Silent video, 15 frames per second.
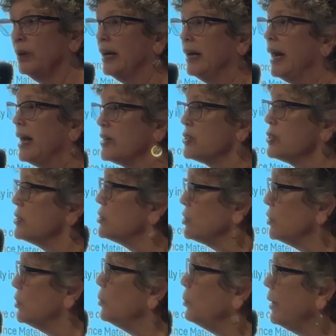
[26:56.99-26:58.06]
but it has to
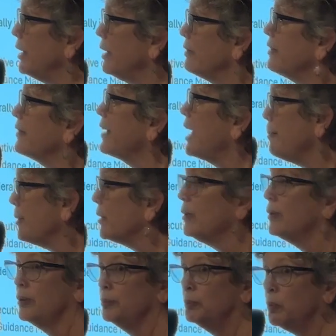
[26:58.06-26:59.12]
do with
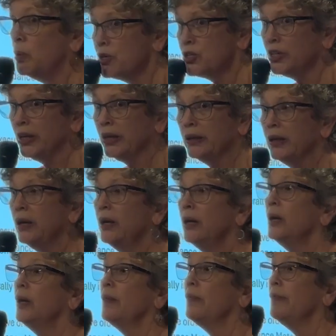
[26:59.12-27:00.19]
chemical abortion.
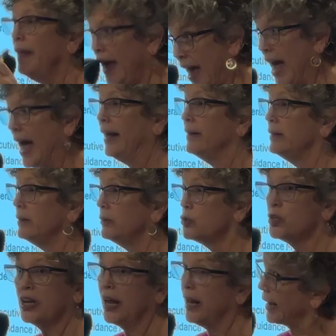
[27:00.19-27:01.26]
That
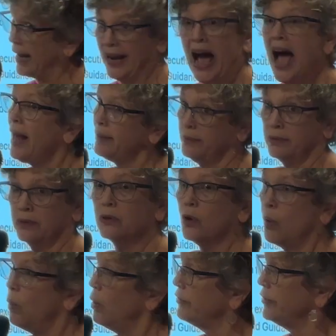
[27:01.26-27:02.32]
cannot
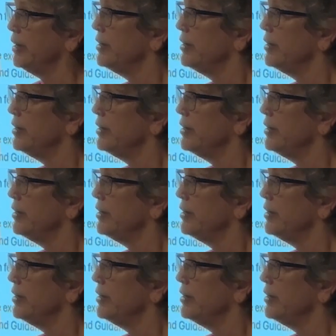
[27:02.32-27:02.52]
go over